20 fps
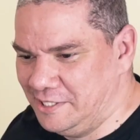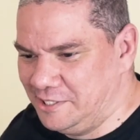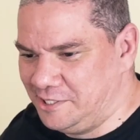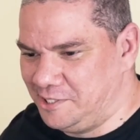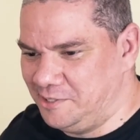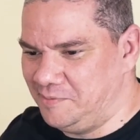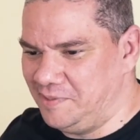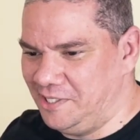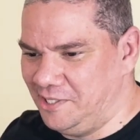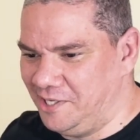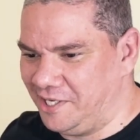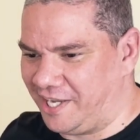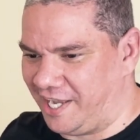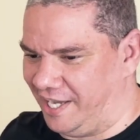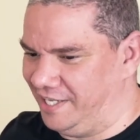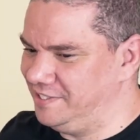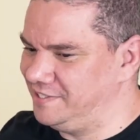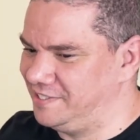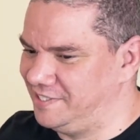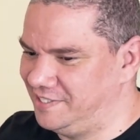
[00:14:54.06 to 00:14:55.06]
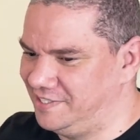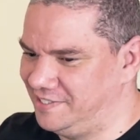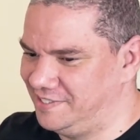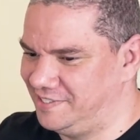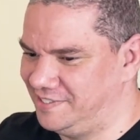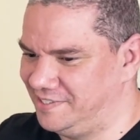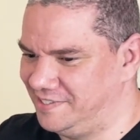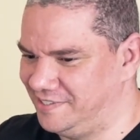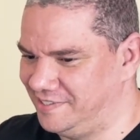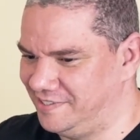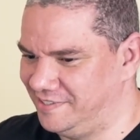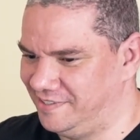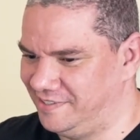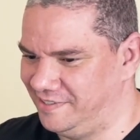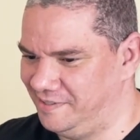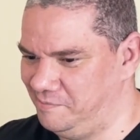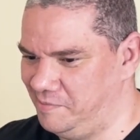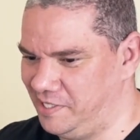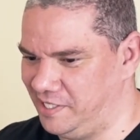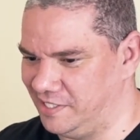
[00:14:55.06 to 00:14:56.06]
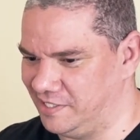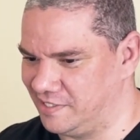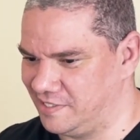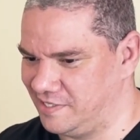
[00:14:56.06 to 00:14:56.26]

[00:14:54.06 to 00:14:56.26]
Should we look at the minis?